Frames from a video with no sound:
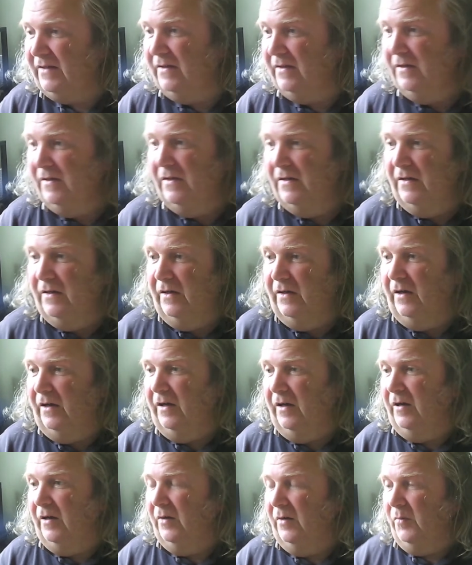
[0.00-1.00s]
thing.
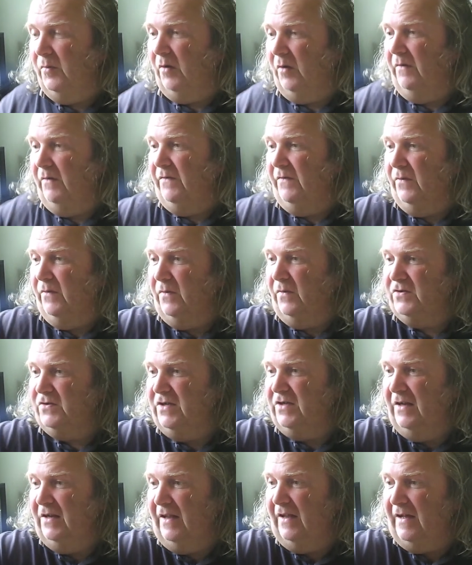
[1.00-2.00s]
Um, or if you're
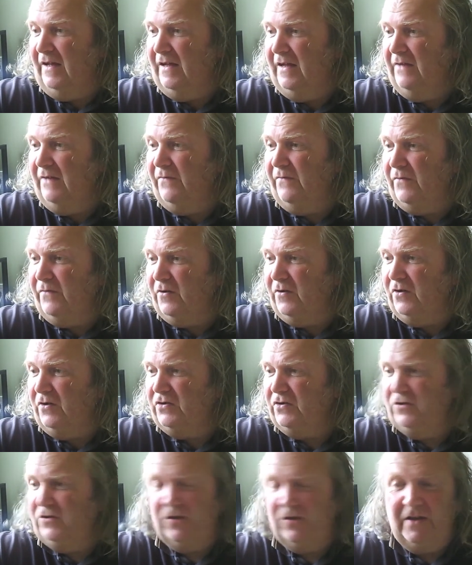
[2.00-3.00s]
watching live, of
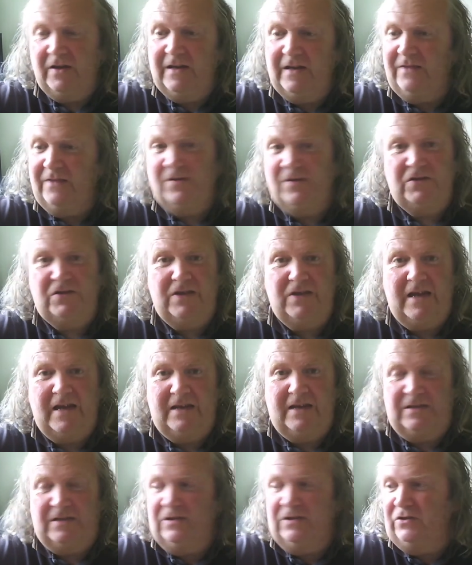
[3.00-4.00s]
course, join in the chat.